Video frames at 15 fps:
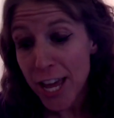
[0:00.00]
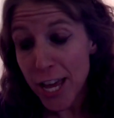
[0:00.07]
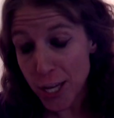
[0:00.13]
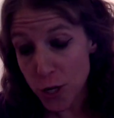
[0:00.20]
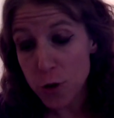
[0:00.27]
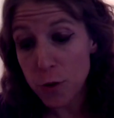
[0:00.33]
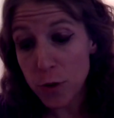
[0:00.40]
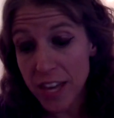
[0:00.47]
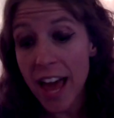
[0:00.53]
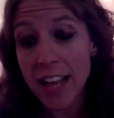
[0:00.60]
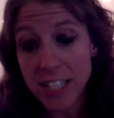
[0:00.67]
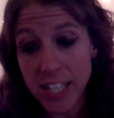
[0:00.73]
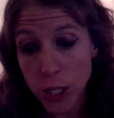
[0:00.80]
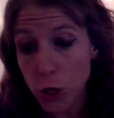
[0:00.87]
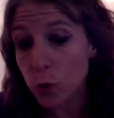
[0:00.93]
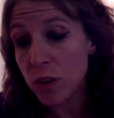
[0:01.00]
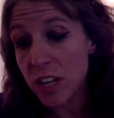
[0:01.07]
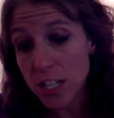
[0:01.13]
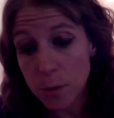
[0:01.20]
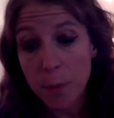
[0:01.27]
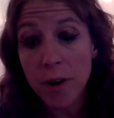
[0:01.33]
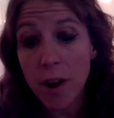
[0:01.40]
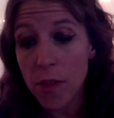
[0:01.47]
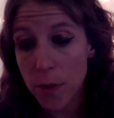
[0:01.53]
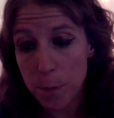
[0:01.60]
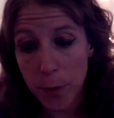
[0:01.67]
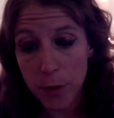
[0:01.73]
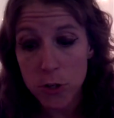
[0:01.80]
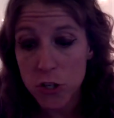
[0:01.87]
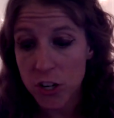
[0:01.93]
Yeah, it's like you need to put all the
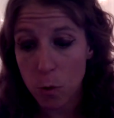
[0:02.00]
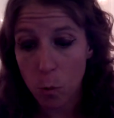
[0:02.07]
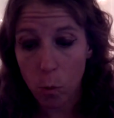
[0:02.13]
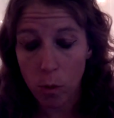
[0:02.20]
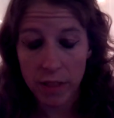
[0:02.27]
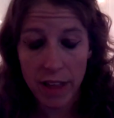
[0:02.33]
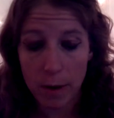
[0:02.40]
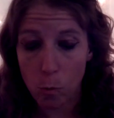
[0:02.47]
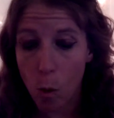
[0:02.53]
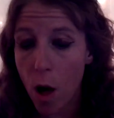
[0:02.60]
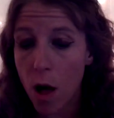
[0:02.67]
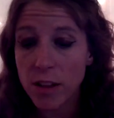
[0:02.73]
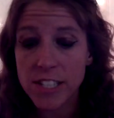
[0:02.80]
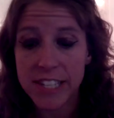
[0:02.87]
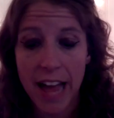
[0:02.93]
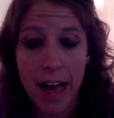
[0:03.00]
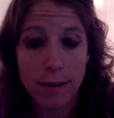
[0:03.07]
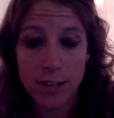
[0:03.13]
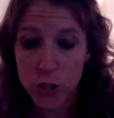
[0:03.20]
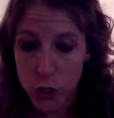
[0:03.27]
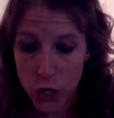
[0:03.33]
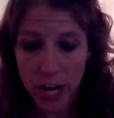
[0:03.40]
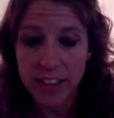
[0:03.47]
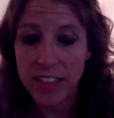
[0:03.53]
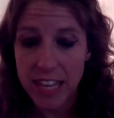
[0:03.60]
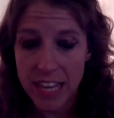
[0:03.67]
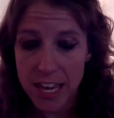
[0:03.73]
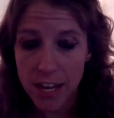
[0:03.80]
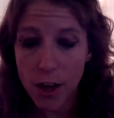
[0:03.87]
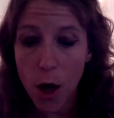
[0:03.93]
bullshit like walls down and check
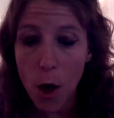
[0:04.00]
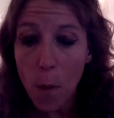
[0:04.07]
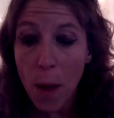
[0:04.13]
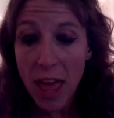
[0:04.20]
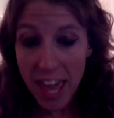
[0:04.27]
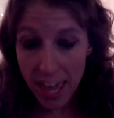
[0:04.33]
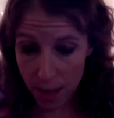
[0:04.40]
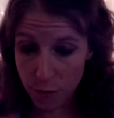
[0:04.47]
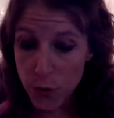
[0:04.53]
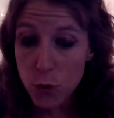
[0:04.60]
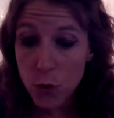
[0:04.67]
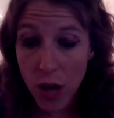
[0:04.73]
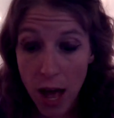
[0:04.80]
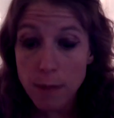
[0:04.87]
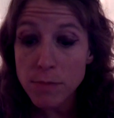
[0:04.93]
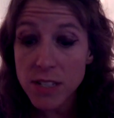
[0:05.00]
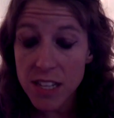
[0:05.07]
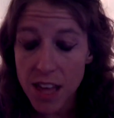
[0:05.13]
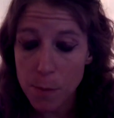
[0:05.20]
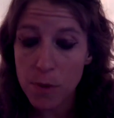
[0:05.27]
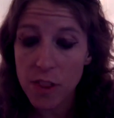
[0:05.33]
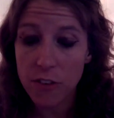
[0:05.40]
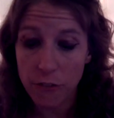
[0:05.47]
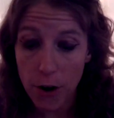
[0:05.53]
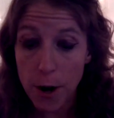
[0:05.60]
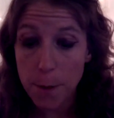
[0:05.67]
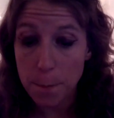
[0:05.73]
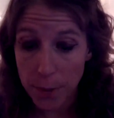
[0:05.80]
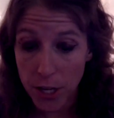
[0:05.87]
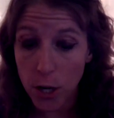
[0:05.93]
the ego. If you come to them with a
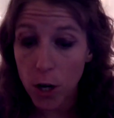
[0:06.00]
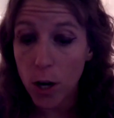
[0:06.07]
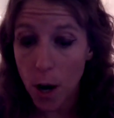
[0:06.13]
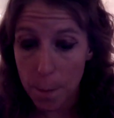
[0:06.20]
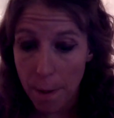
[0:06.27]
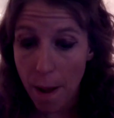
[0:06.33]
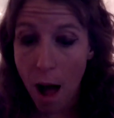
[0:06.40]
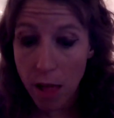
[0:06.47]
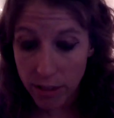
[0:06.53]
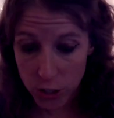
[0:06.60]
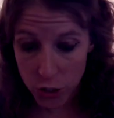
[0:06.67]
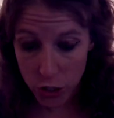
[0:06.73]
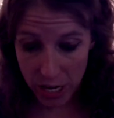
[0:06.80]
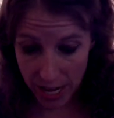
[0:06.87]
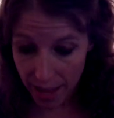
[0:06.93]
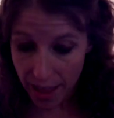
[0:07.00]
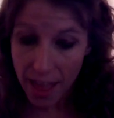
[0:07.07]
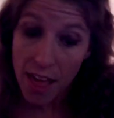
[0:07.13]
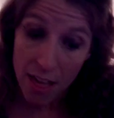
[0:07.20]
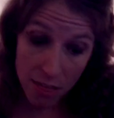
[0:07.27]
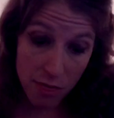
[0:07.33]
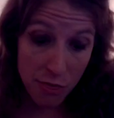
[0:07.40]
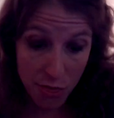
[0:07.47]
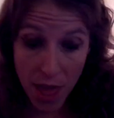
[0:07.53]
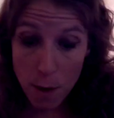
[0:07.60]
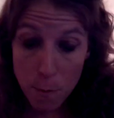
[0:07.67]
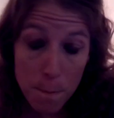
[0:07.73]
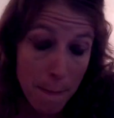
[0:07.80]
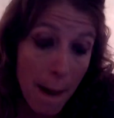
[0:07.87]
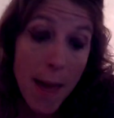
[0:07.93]
very pure apology,
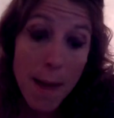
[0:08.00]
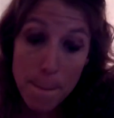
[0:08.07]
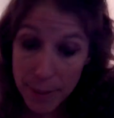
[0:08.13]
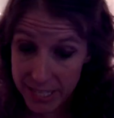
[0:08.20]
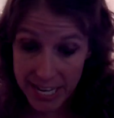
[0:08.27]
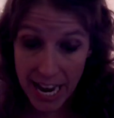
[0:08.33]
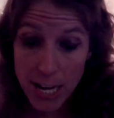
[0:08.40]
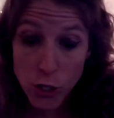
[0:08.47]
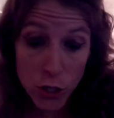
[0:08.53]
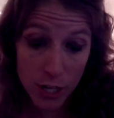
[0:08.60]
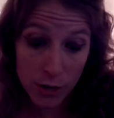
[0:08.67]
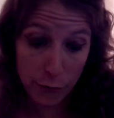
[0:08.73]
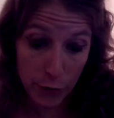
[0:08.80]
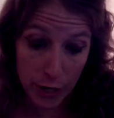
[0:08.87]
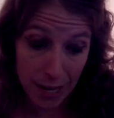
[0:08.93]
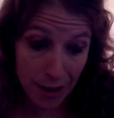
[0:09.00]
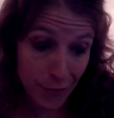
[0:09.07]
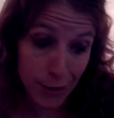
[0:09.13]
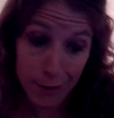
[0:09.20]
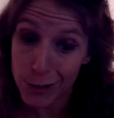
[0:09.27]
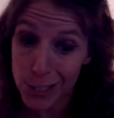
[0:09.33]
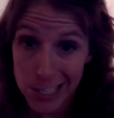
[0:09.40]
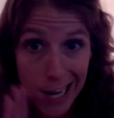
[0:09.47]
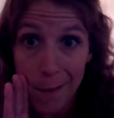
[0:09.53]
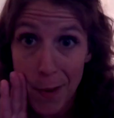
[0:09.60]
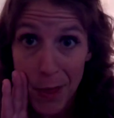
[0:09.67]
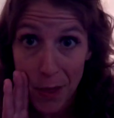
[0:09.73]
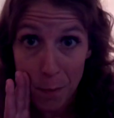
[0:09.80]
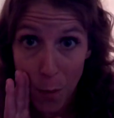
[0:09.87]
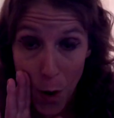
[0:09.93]
they might potentially forgive you. Some
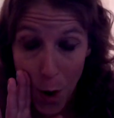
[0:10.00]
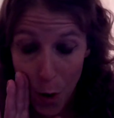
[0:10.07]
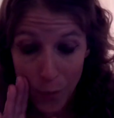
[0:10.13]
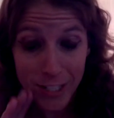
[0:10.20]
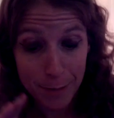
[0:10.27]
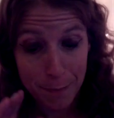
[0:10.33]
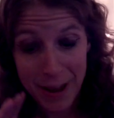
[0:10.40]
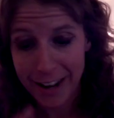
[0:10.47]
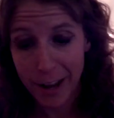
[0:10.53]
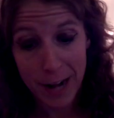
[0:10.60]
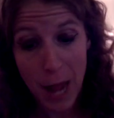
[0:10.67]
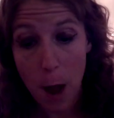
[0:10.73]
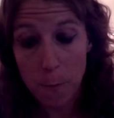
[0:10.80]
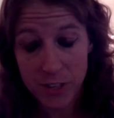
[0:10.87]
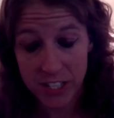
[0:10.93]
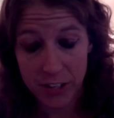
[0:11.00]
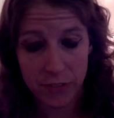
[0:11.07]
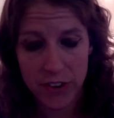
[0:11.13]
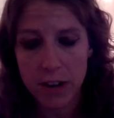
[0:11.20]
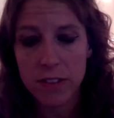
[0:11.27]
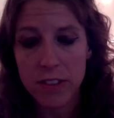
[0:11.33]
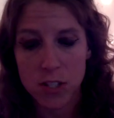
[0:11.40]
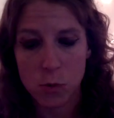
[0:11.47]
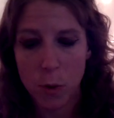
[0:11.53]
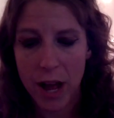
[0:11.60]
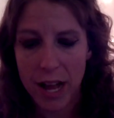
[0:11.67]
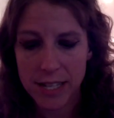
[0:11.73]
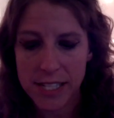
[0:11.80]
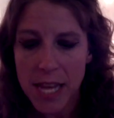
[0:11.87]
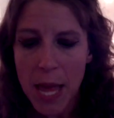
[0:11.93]
of them won't, depending on how severe this
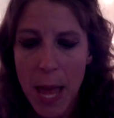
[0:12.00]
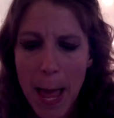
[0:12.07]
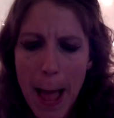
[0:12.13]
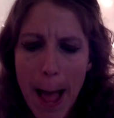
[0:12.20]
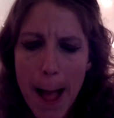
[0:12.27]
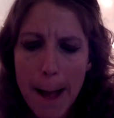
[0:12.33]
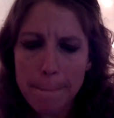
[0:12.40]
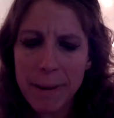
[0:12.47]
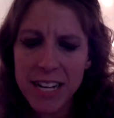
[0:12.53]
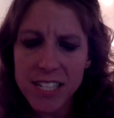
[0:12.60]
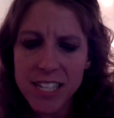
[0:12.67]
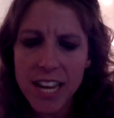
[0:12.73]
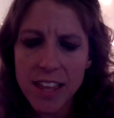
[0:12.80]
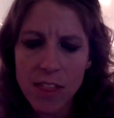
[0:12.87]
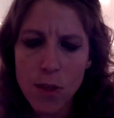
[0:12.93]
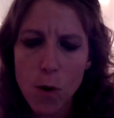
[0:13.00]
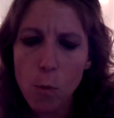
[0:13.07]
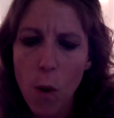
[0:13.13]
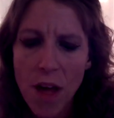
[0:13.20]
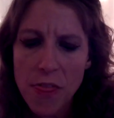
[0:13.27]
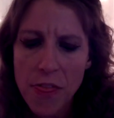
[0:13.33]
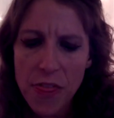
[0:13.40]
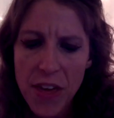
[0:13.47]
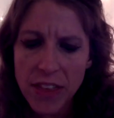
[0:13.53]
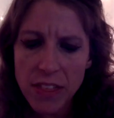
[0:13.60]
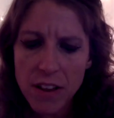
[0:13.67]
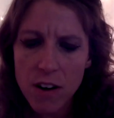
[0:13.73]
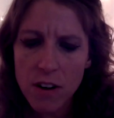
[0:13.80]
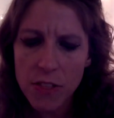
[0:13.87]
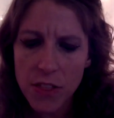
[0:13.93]
was. But it's like the one thing
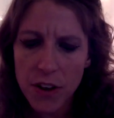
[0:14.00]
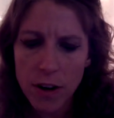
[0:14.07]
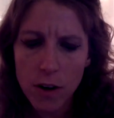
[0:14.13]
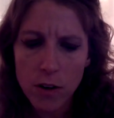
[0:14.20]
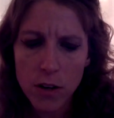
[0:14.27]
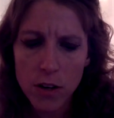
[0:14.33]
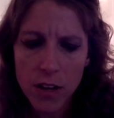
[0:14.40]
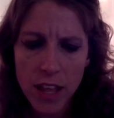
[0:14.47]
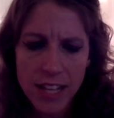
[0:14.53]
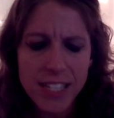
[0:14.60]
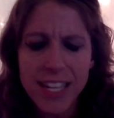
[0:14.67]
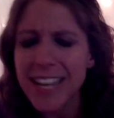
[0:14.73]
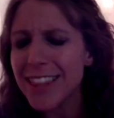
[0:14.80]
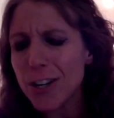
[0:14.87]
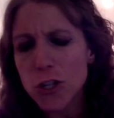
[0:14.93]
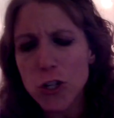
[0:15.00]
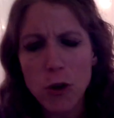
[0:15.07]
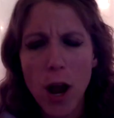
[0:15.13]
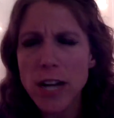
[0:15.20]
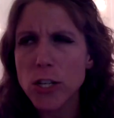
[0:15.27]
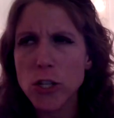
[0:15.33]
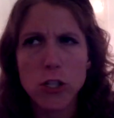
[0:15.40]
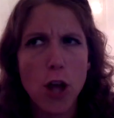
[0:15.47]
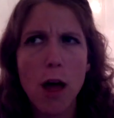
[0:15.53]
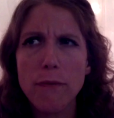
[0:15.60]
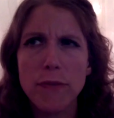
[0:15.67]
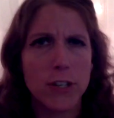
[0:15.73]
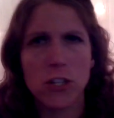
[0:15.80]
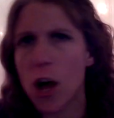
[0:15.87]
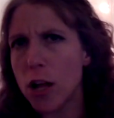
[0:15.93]
it's like they're trying to
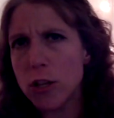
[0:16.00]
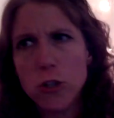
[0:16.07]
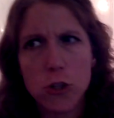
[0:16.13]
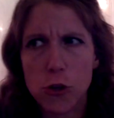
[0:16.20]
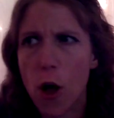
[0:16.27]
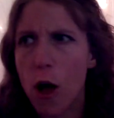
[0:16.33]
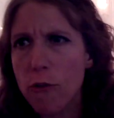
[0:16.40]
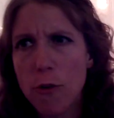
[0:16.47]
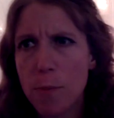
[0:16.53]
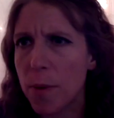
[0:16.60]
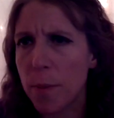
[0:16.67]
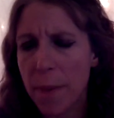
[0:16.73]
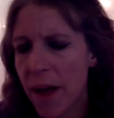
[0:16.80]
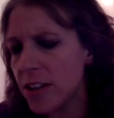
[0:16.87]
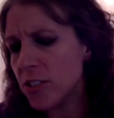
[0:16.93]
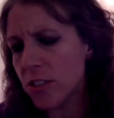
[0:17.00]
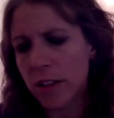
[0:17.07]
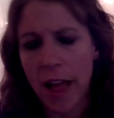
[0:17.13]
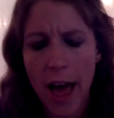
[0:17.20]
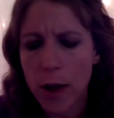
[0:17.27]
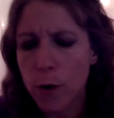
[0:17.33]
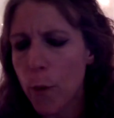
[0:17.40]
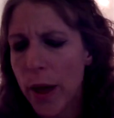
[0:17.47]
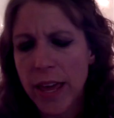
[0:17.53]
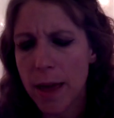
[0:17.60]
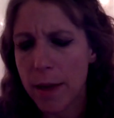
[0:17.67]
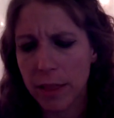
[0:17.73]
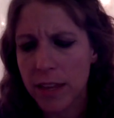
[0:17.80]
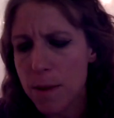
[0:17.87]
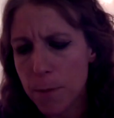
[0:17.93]
solve this unsolvable puzzle. How do I
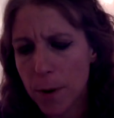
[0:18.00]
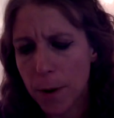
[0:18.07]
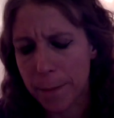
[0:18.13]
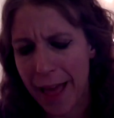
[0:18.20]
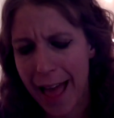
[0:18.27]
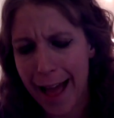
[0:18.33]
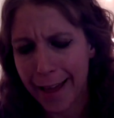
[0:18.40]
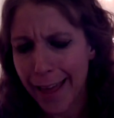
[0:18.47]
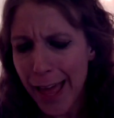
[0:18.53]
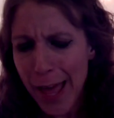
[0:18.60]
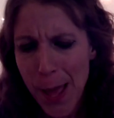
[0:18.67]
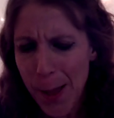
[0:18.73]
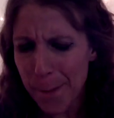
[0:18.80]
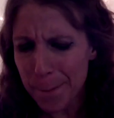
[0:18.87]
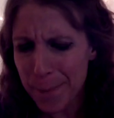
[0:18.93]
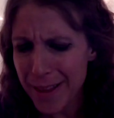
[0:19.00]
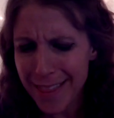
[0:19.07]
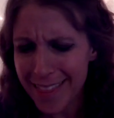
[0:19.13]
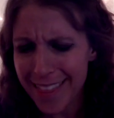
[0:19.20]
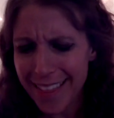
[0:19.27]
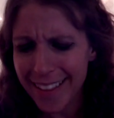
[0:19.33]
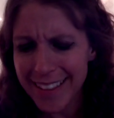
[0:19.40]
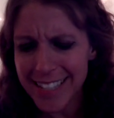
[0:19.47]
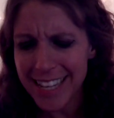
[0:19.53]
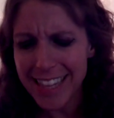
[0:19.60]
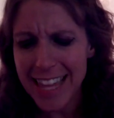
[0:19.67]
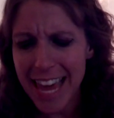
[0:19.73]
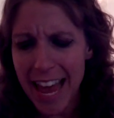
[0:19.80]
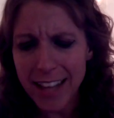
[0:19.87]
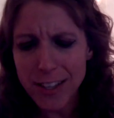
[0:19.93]
get Libra back? But it's like
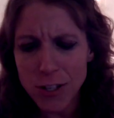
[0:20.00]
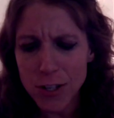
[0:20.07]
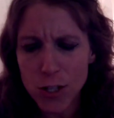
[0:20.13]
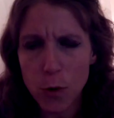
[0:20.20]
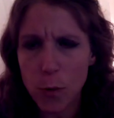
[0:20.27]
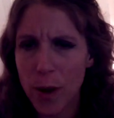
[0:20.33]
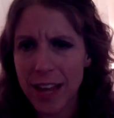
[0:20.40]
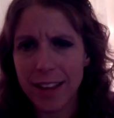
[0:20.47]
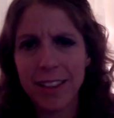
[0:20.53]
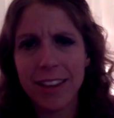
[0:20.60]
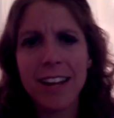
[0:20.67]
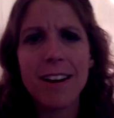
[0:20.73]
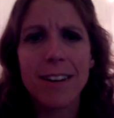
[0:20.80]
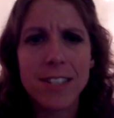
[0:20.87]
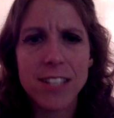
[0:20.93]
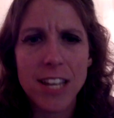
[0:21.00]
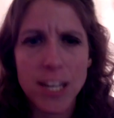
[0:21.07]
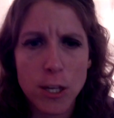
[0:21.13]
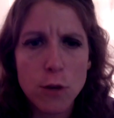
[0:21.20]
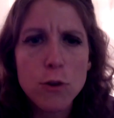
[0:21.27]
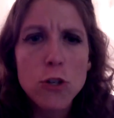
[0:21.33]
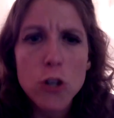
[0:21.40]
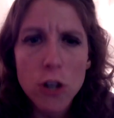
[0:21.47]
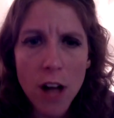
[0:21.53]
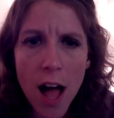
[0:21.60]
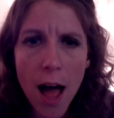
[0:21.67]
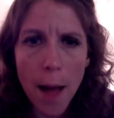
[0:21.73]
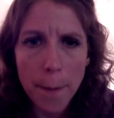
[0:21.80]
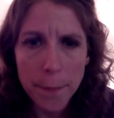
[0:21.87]
the answer is quite clear. It's like, use your cup,